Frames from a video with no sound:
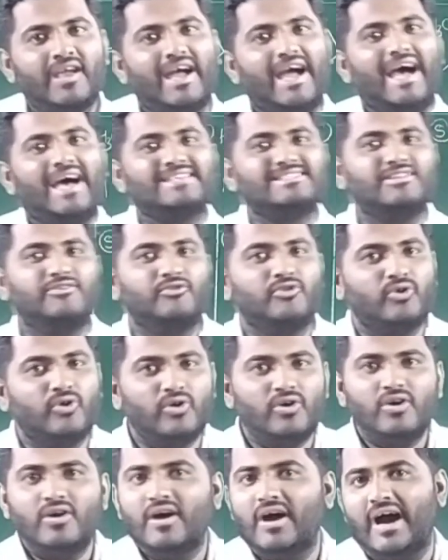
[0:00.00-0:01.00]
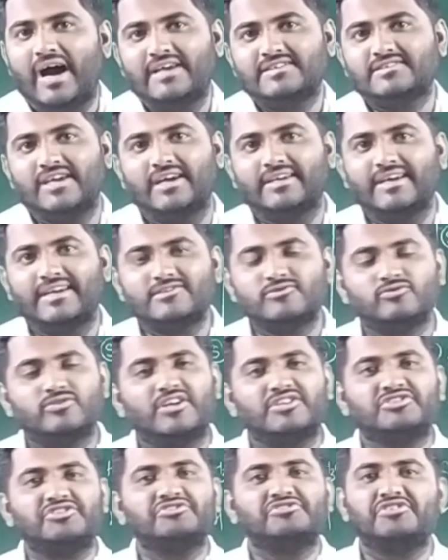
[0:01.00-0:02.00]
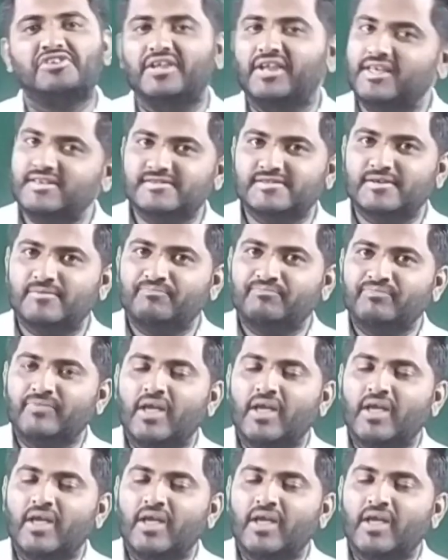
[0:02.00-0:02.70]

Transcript: As you know, I started Sudarshan series